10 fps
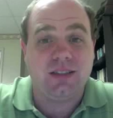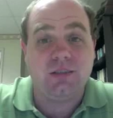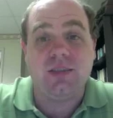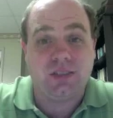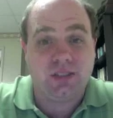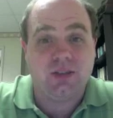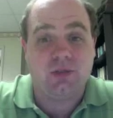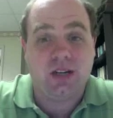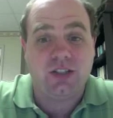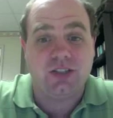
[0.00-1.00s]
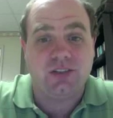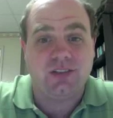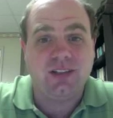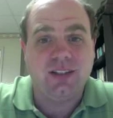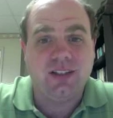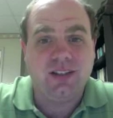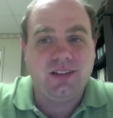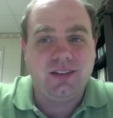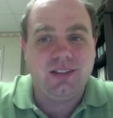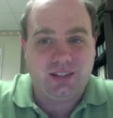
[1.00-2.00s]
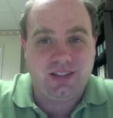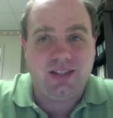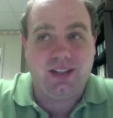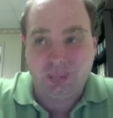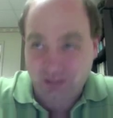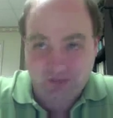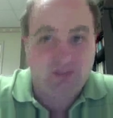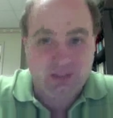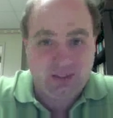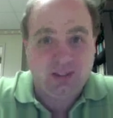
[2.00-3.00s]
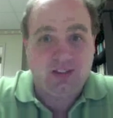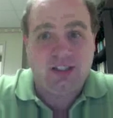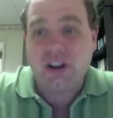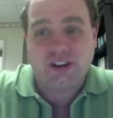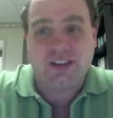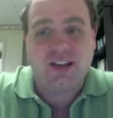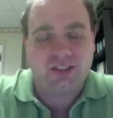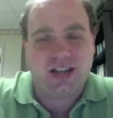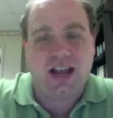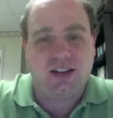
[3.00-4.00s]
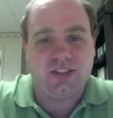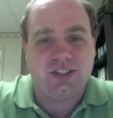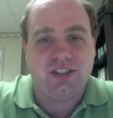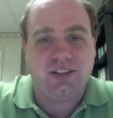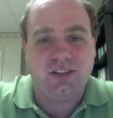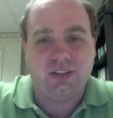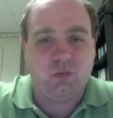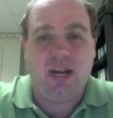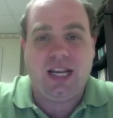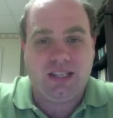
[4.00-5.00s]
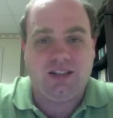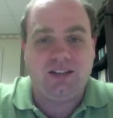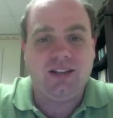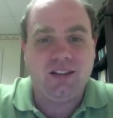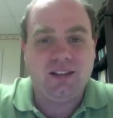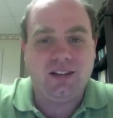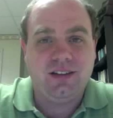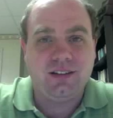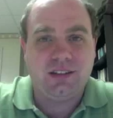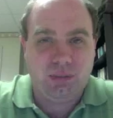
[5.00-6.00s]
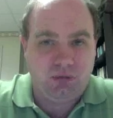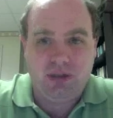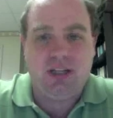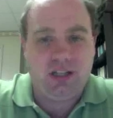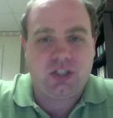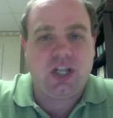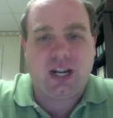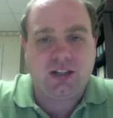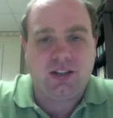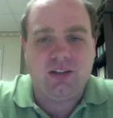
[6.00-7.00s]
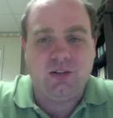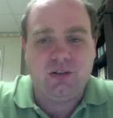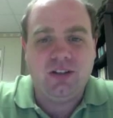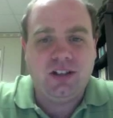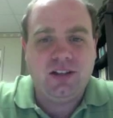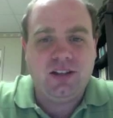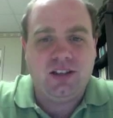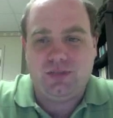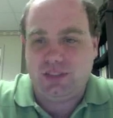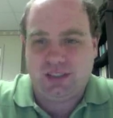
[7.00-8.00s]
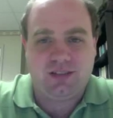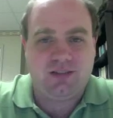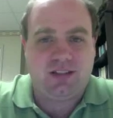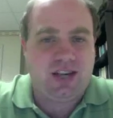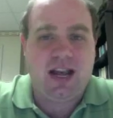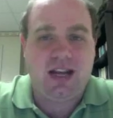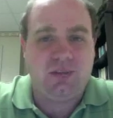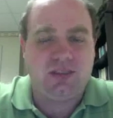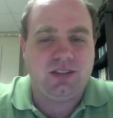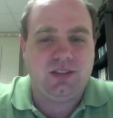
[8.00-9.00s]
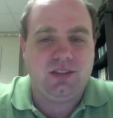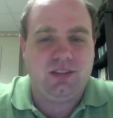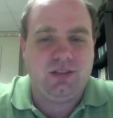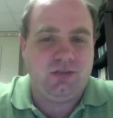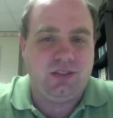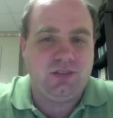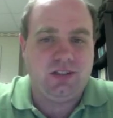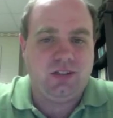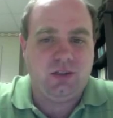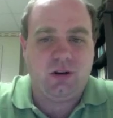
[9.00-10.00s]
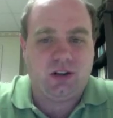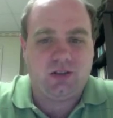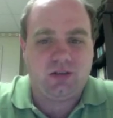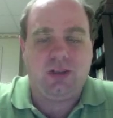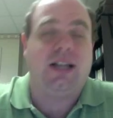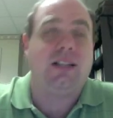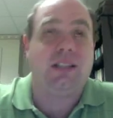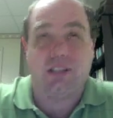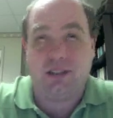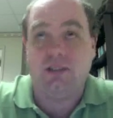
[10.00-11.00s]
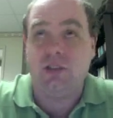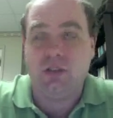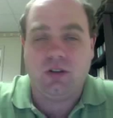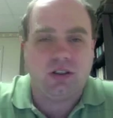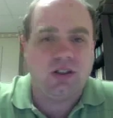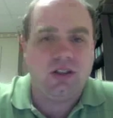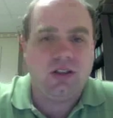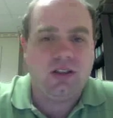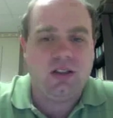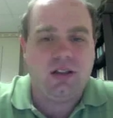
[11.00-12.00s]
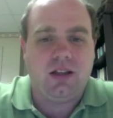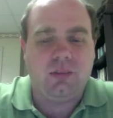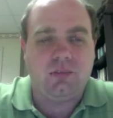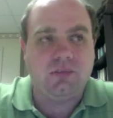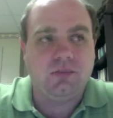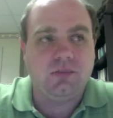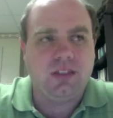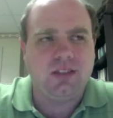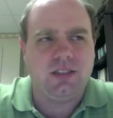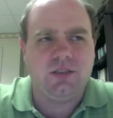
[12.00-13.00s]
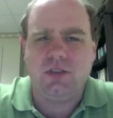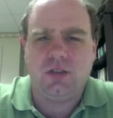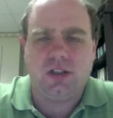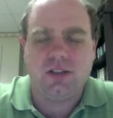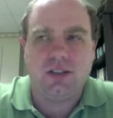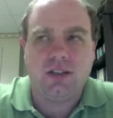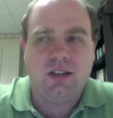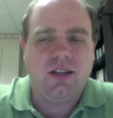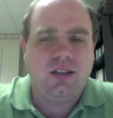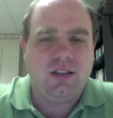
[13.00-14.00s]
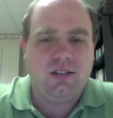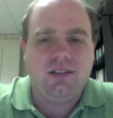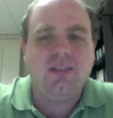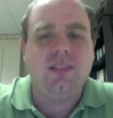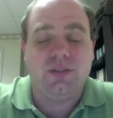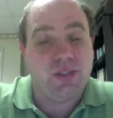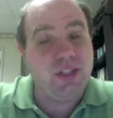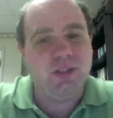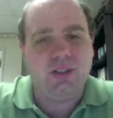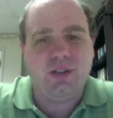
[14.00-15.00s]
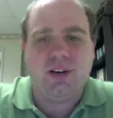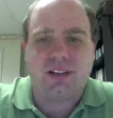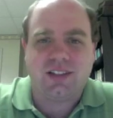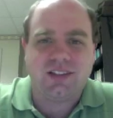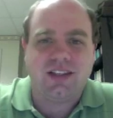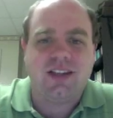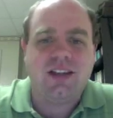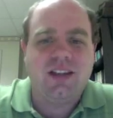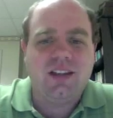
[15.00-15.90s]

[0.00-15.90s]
to say there's literally $100,000 here just waiting to be written in a check to you. If this economist who lives in New York, well, I guess he doesn't live in New York. Where does he live? In New Jersey? Lives near New York, let's say, but writes for the New York Times.